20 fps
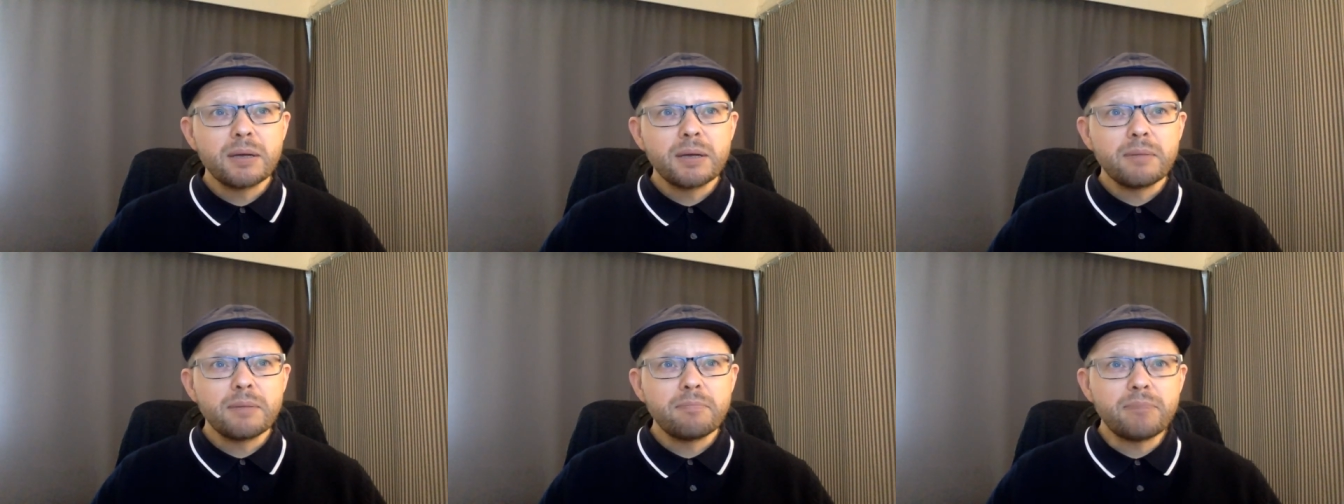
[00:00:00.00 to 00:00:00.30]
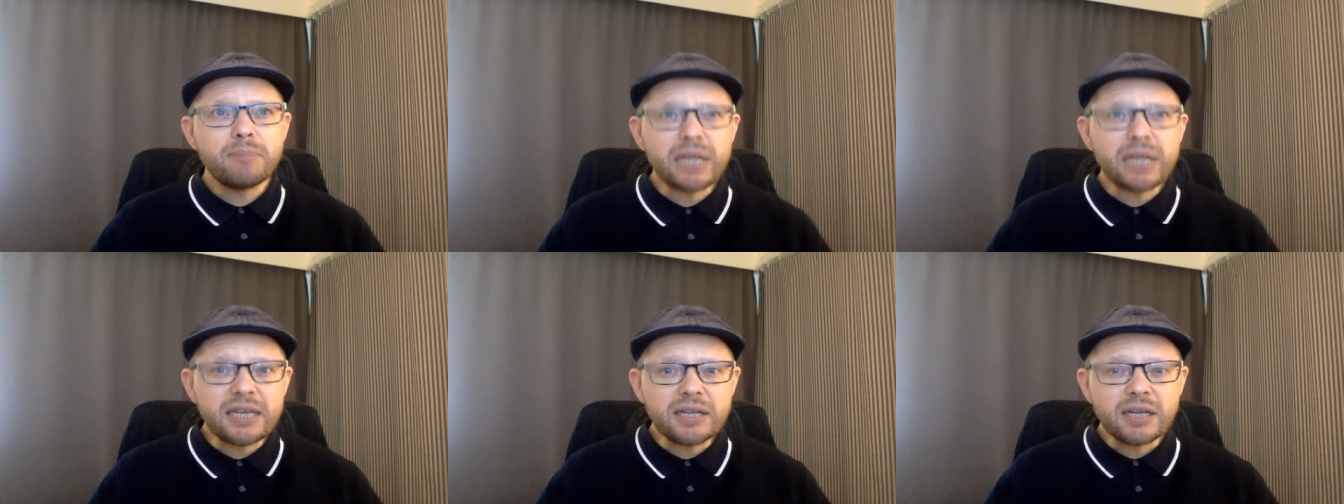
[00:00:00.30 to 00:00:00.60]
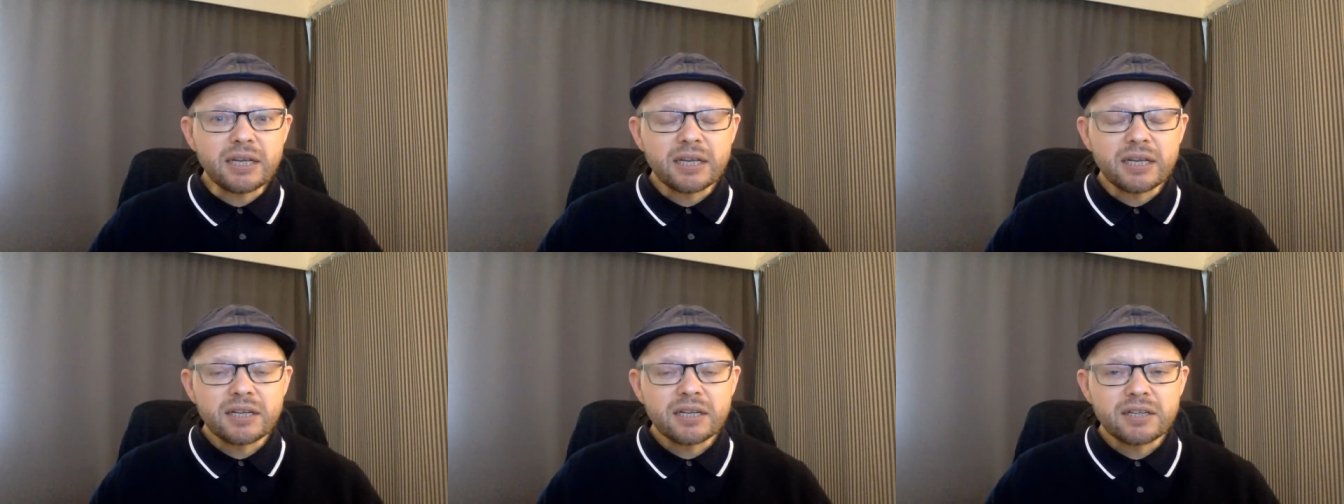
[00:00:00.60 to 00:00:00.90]

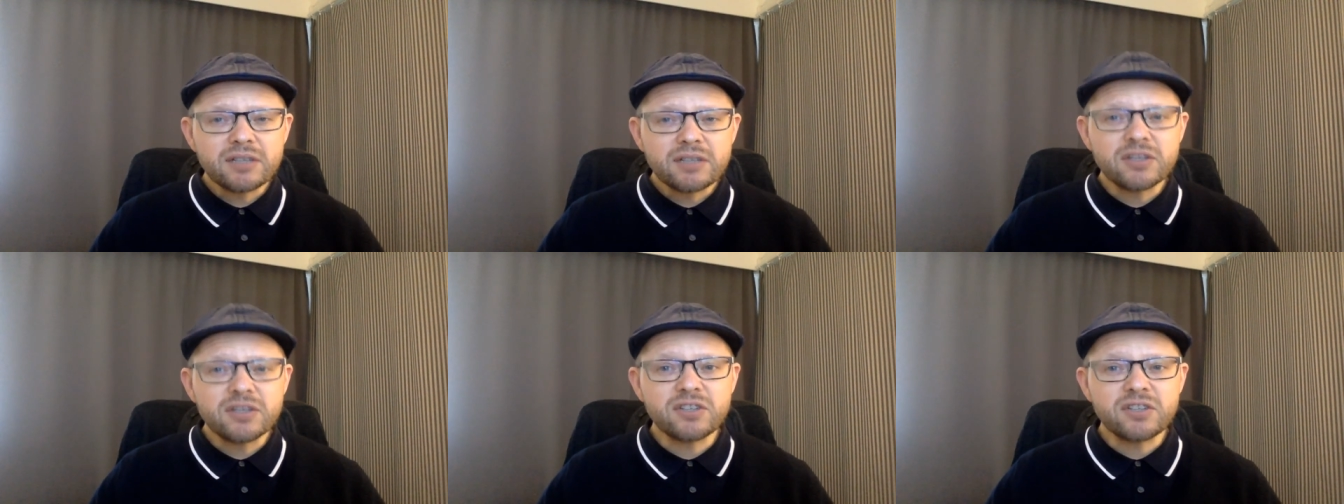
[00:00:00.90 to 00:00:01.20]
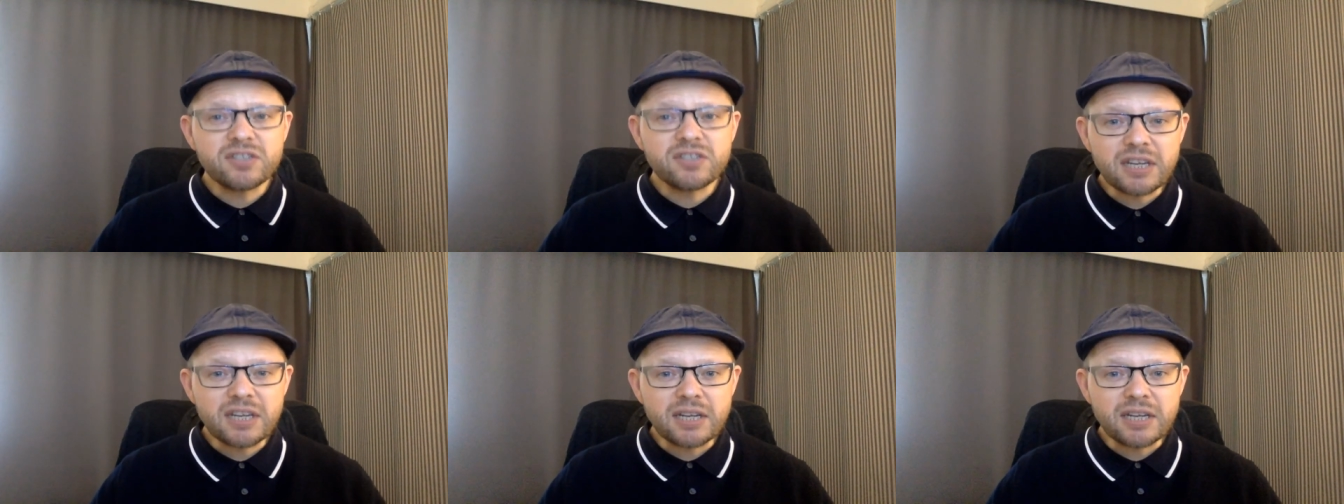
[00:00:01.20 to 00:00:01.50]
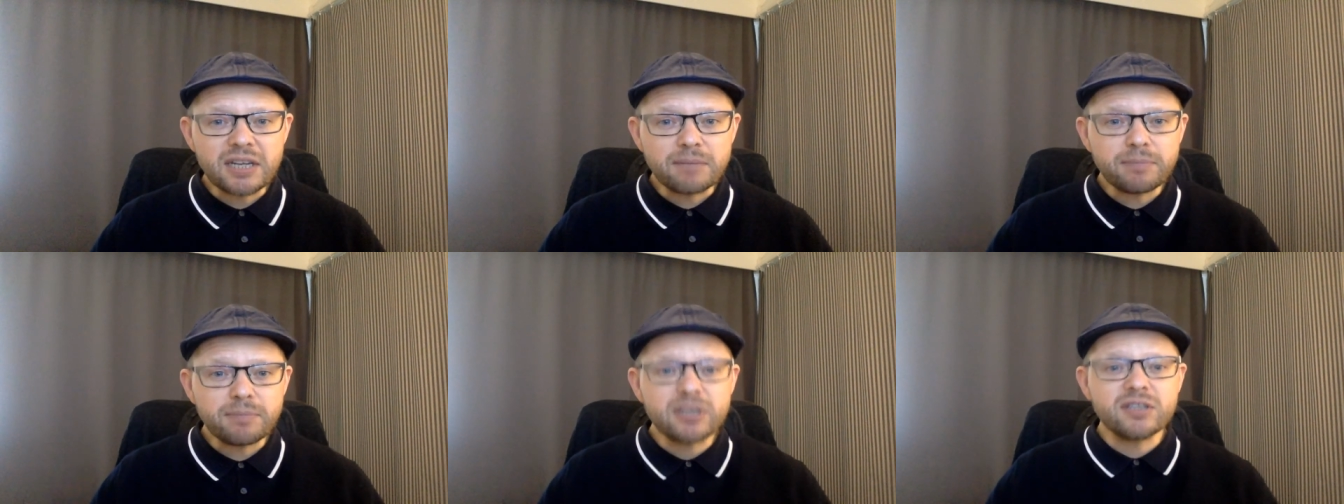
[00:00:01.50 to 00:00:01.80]

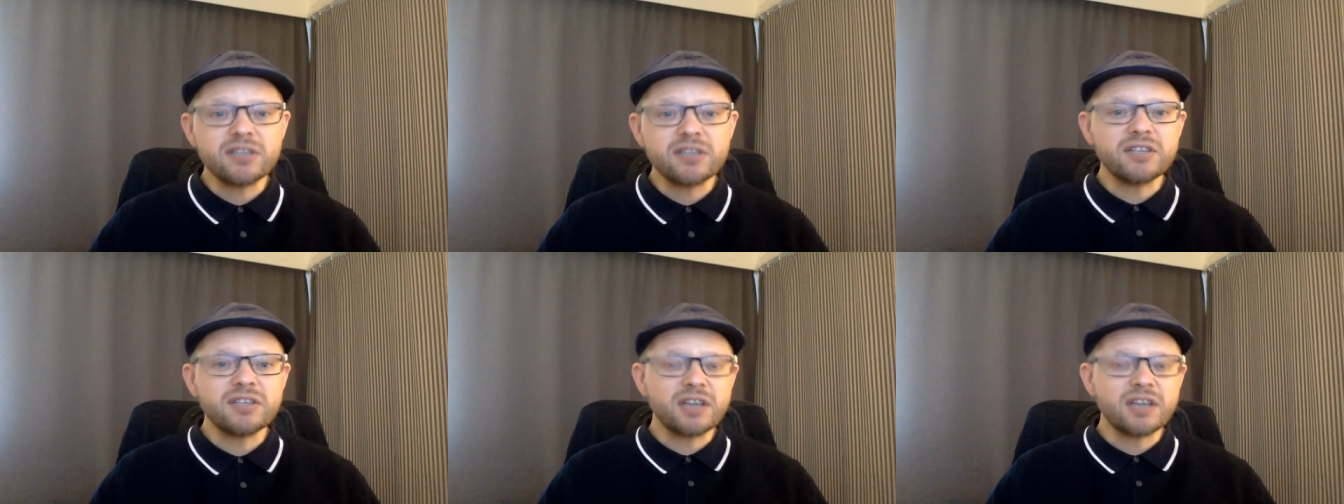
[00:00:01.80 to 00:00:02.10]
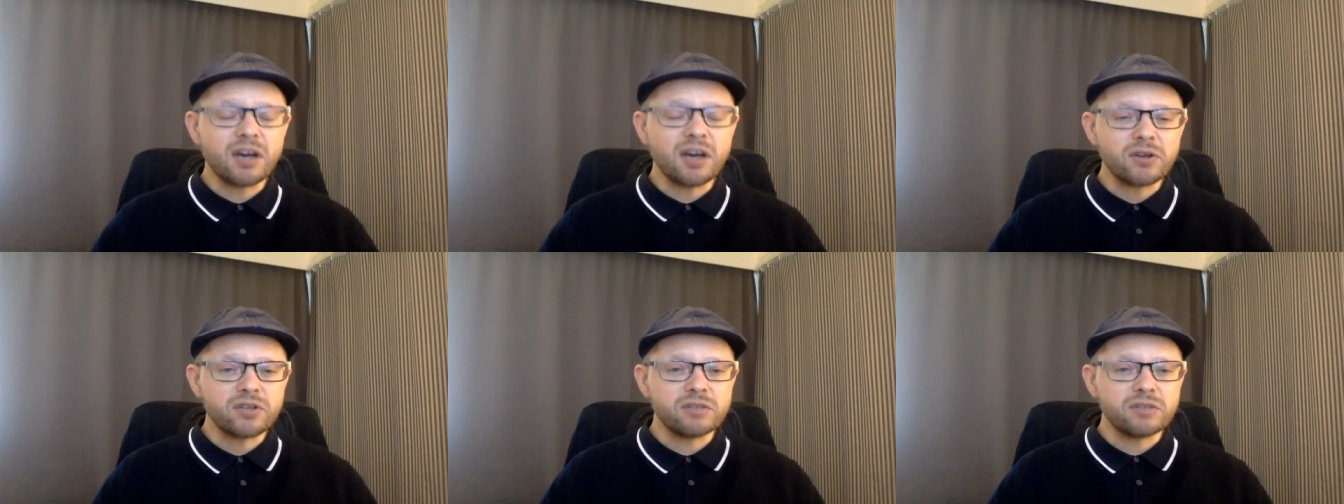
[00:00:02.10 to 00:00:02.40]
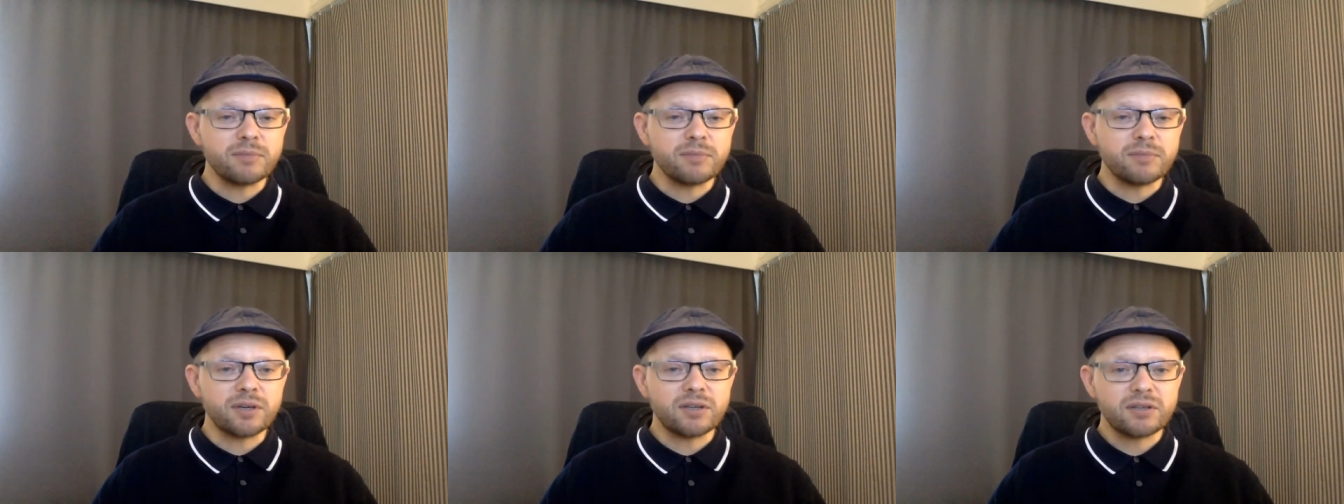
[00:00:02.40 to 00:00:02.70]
B2C, business to
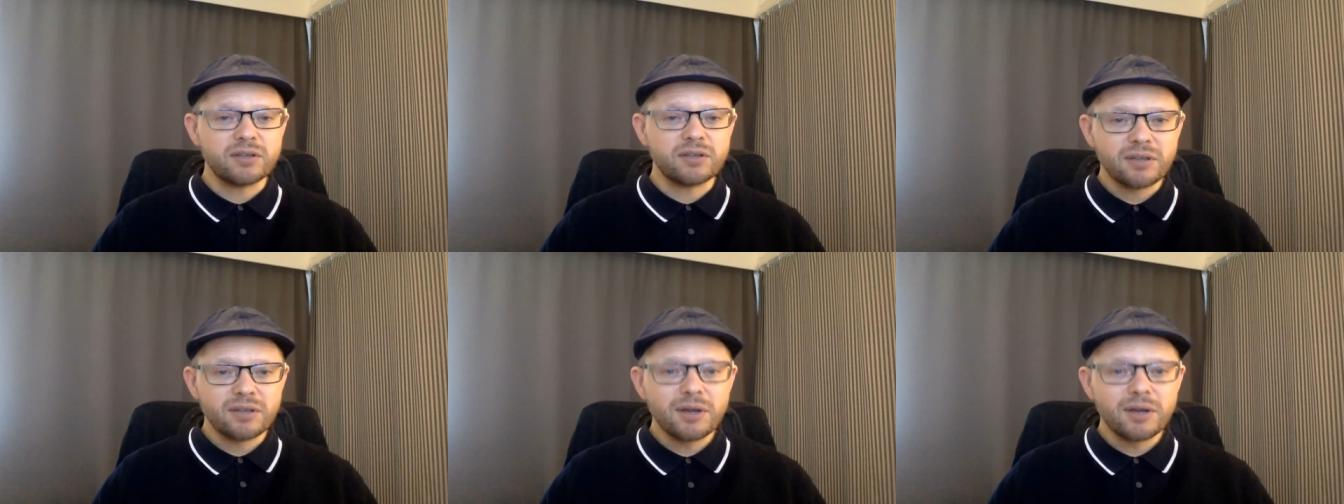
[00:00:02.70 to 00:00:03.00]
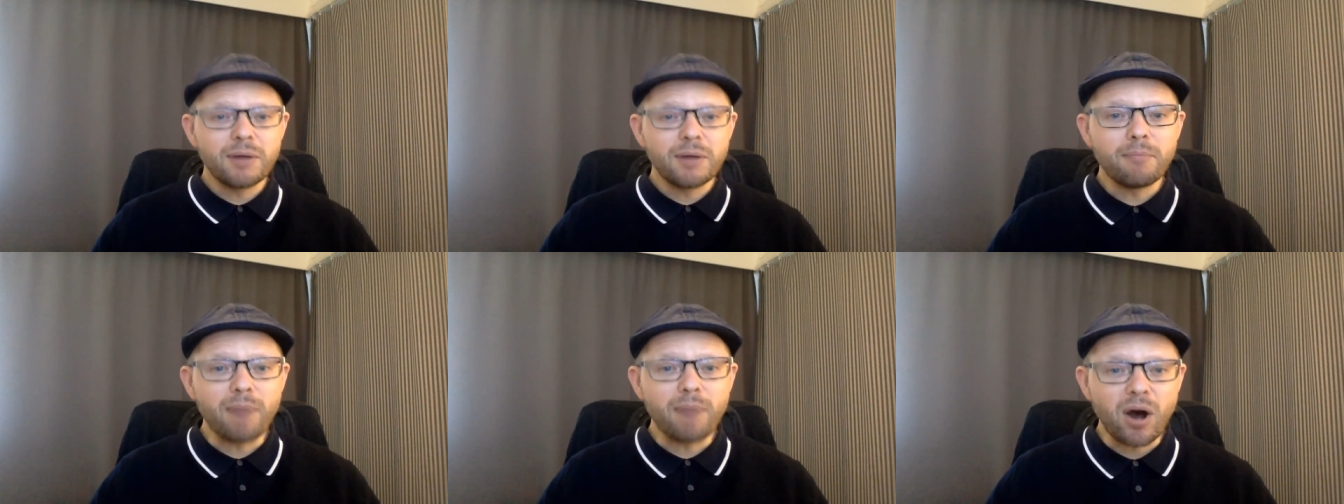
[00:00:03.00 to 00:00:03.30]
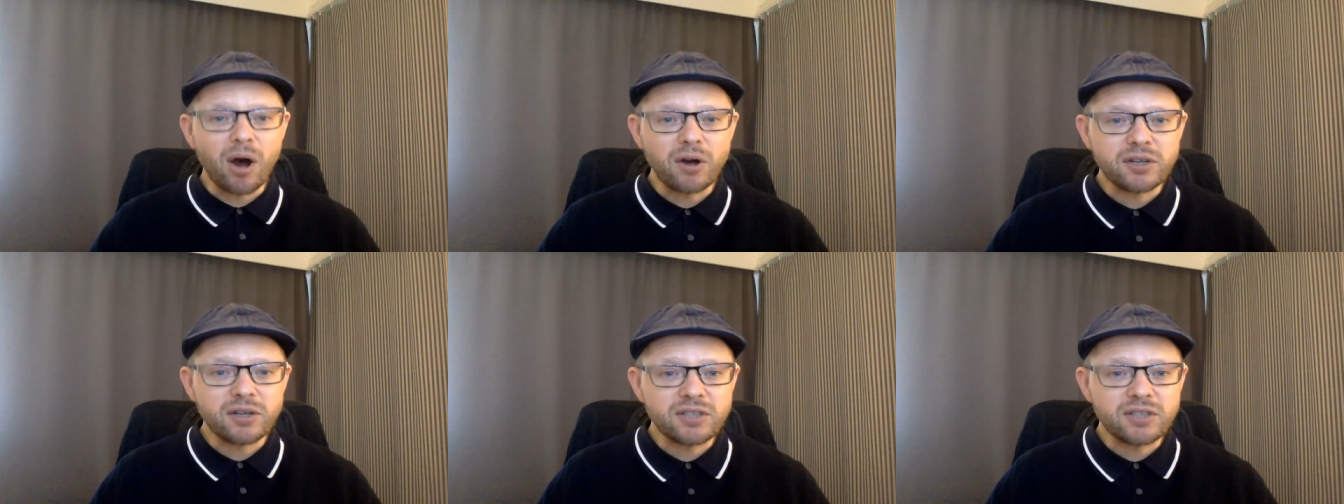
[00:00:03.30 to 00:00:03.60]
customer
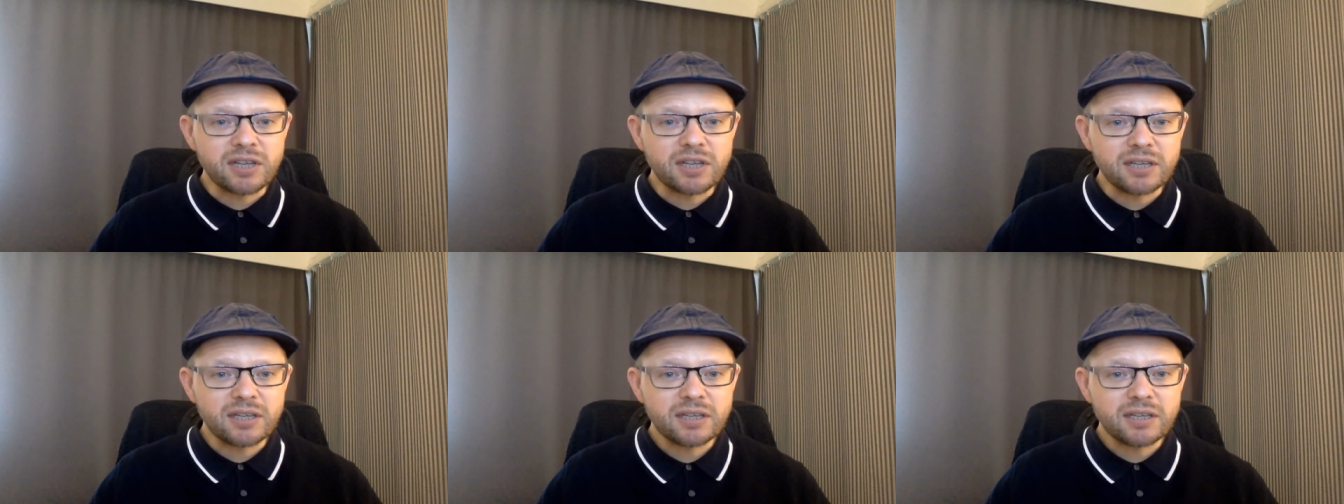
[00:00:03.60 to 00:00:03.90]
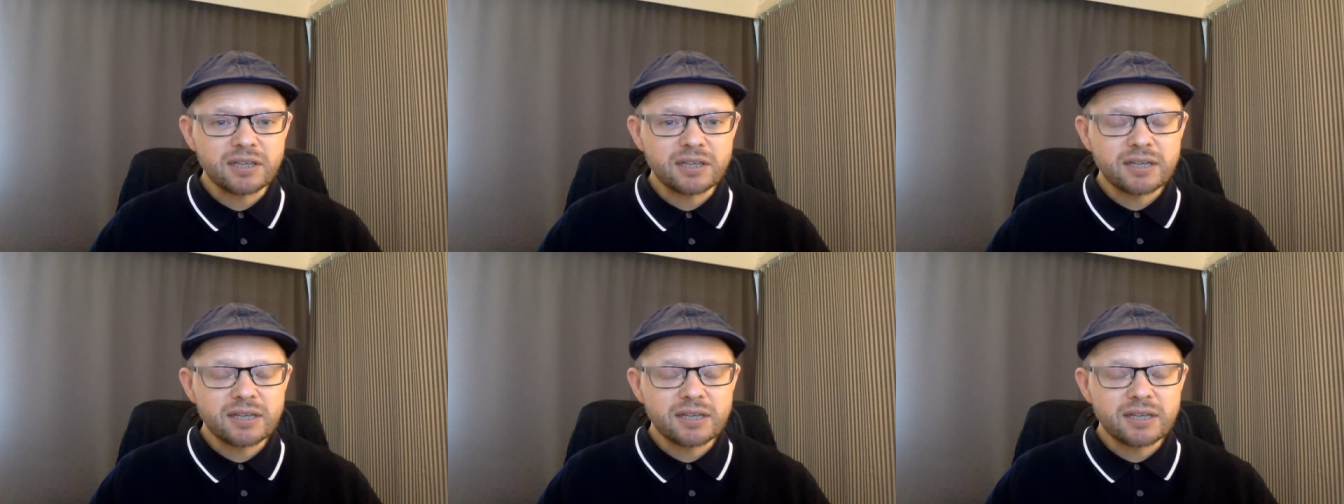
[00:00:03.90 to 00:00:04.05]
marketing,